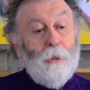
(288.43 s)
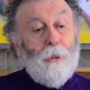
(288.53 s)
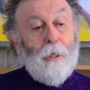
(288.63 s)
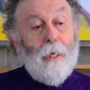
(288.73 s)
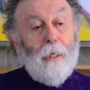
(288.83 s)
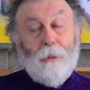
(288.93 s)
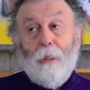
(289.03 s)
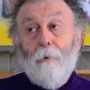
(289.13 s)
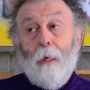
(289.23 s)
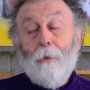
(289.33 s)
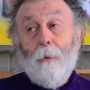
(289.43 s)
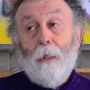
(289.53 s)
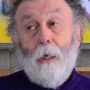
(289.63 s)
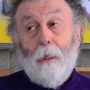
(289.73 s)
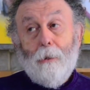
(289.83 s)
day she
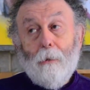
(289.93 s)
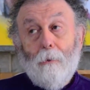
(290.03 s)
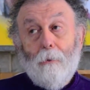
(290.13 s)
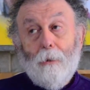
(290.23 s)
graduated high school,